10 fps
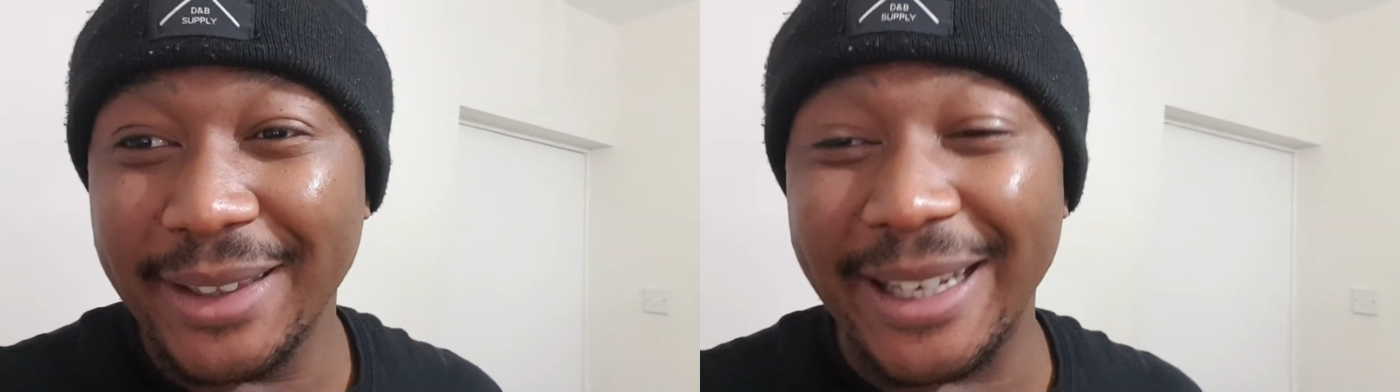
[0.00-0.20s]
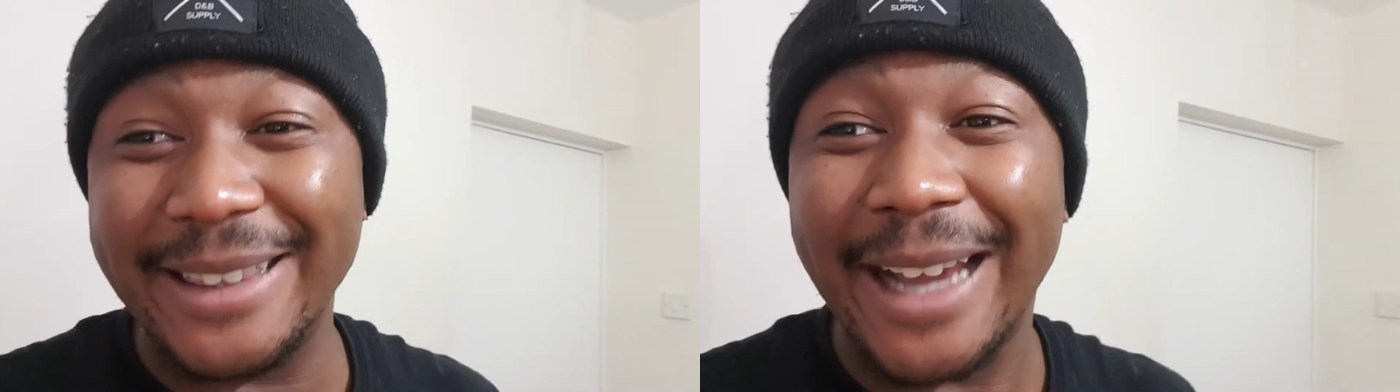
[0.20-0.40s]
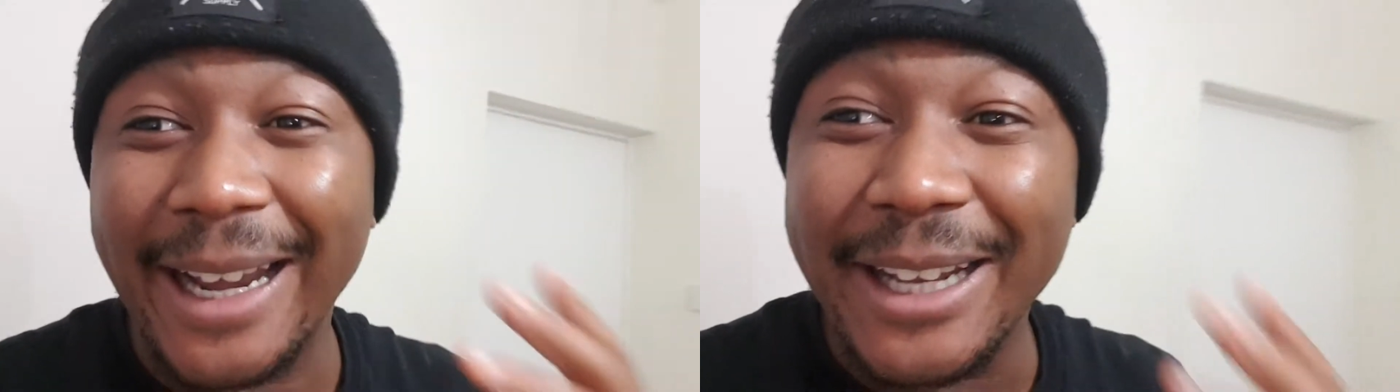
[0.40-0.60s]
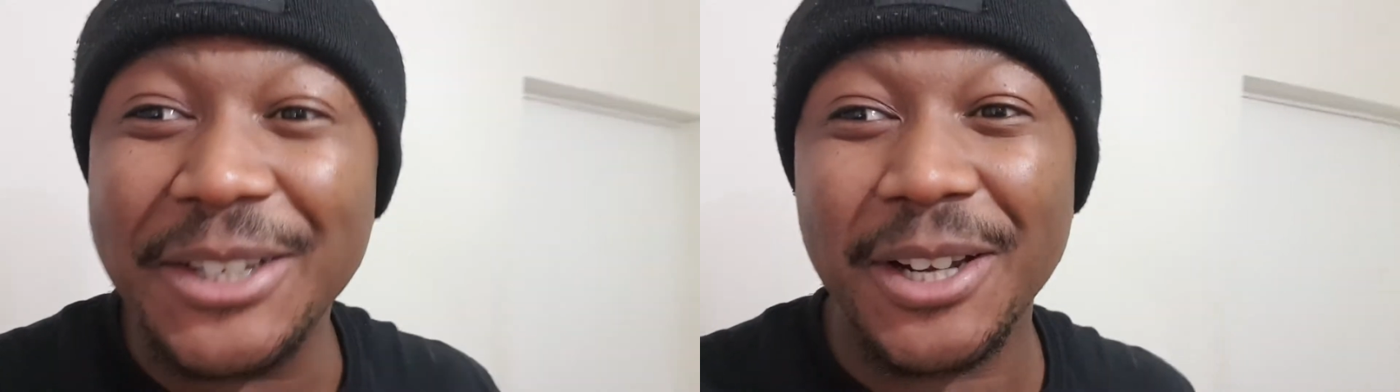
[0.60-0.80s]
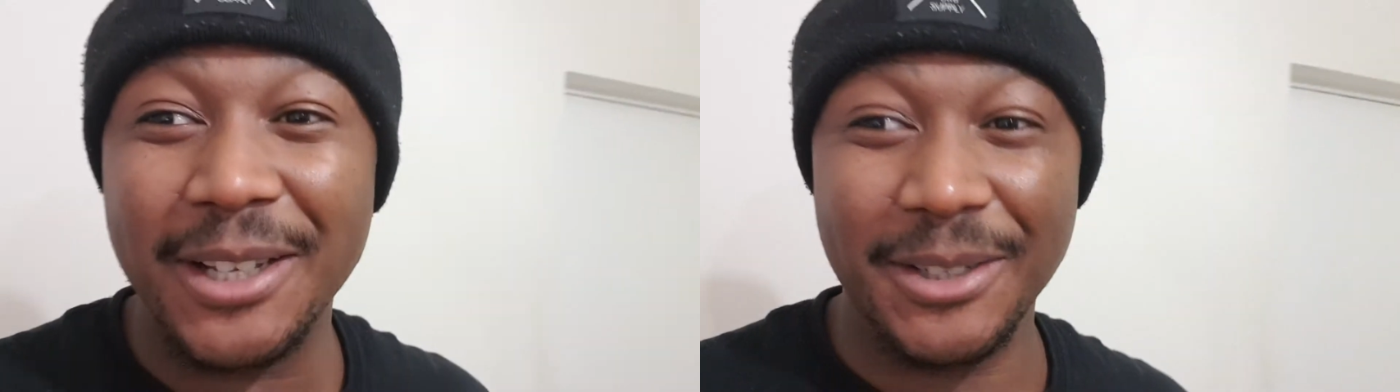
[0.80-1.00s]
the
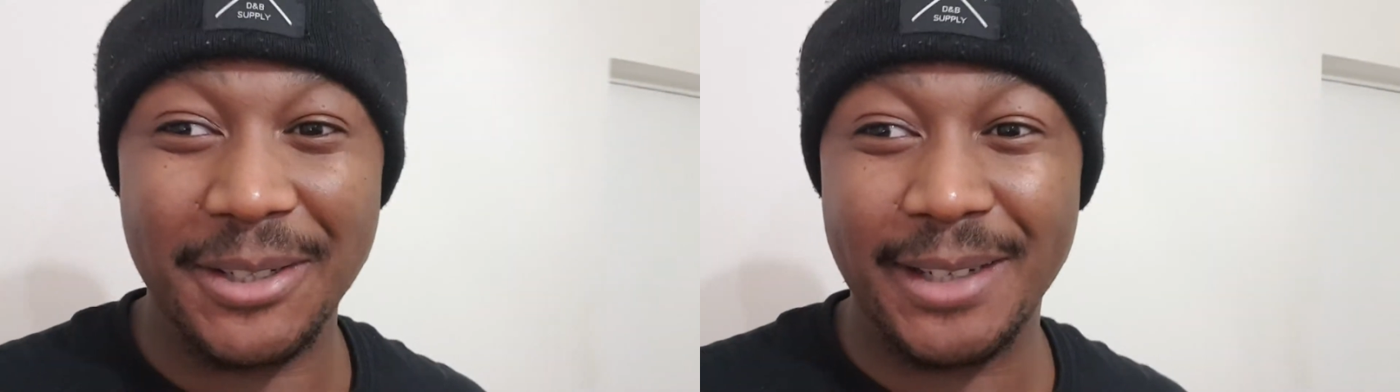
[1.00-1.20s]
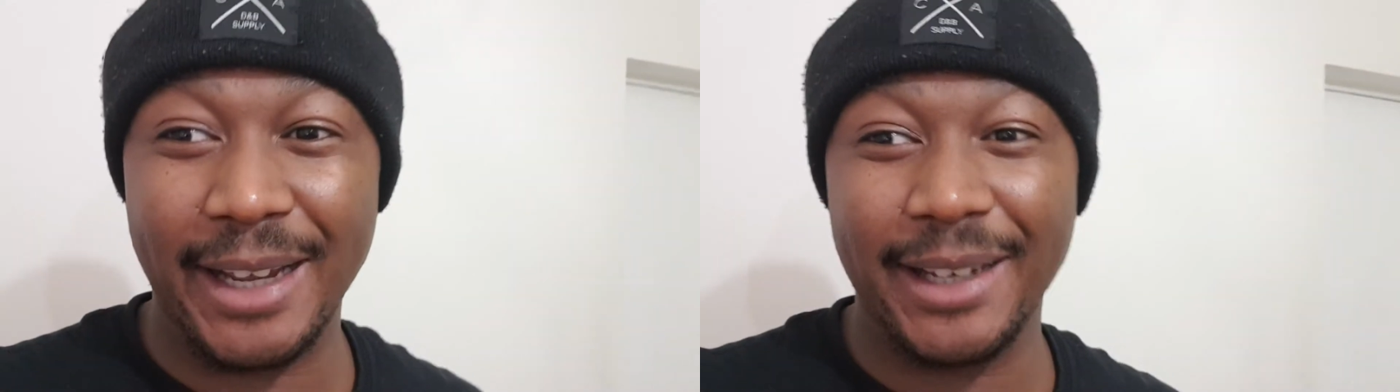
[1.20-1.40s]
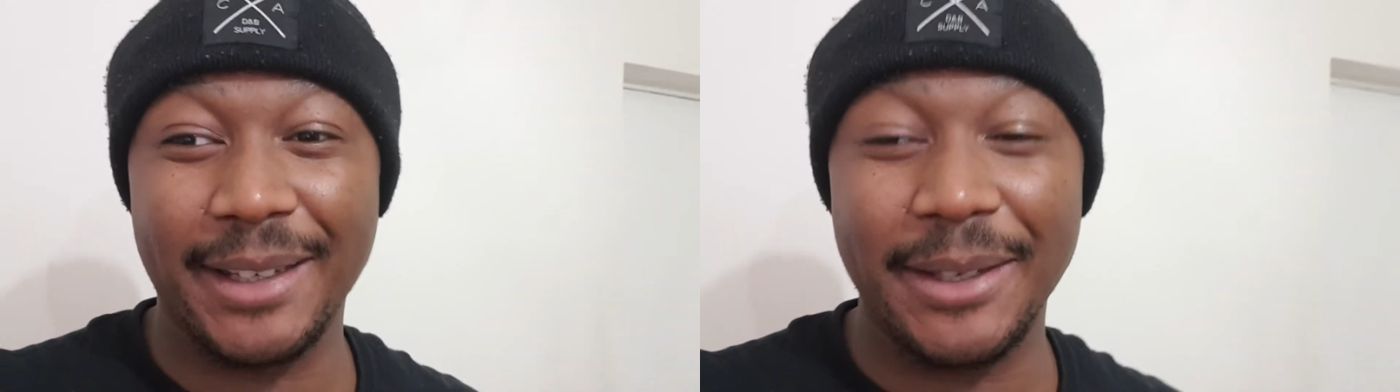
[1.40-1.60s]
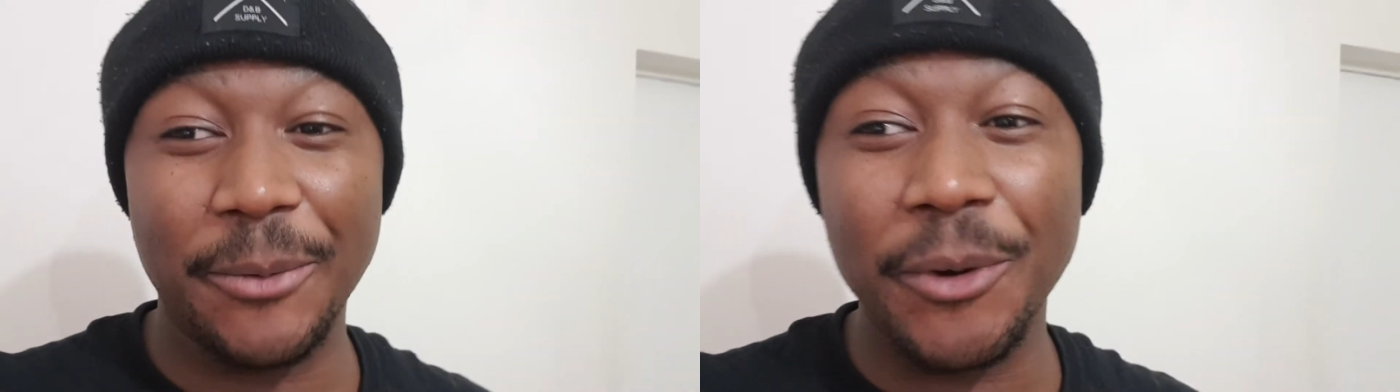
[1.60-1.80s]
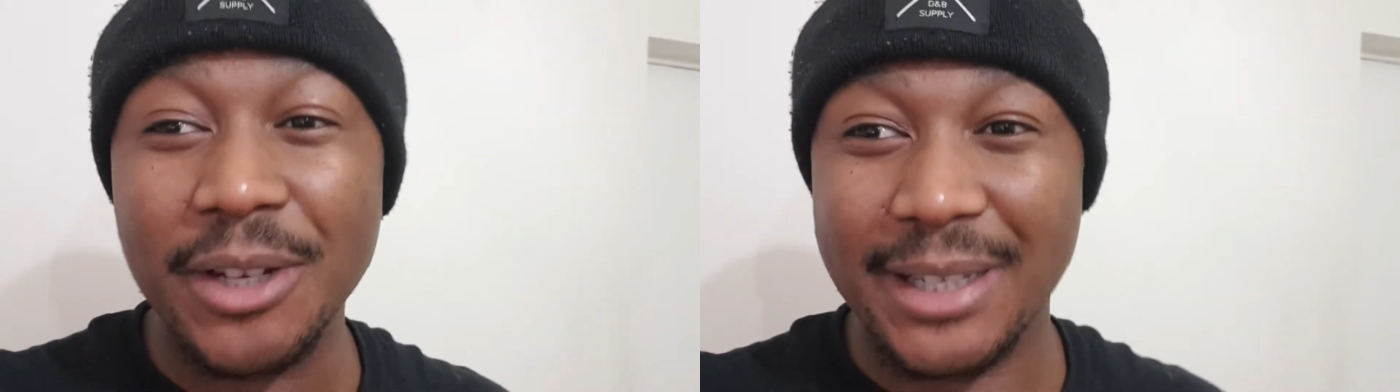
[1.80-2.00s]
intelligence, like the
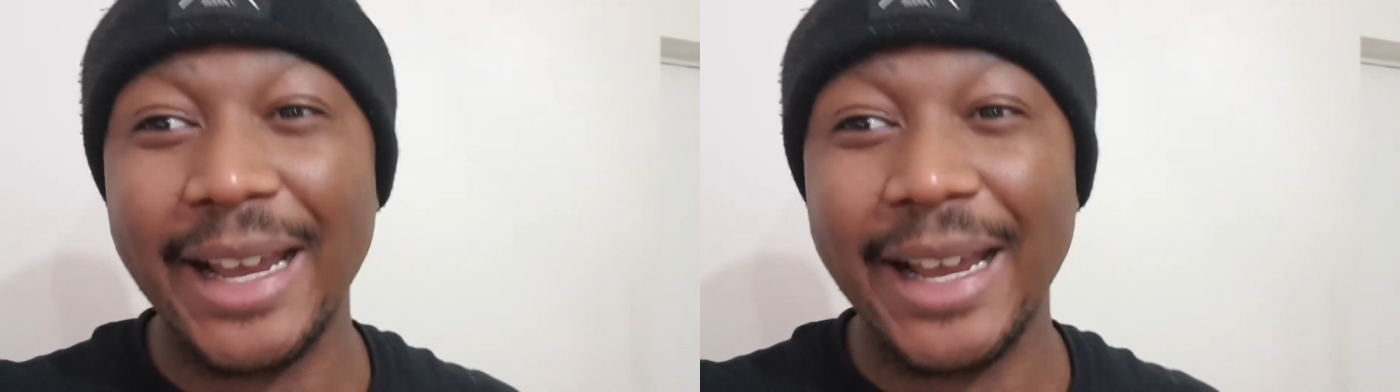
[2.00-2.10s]
runs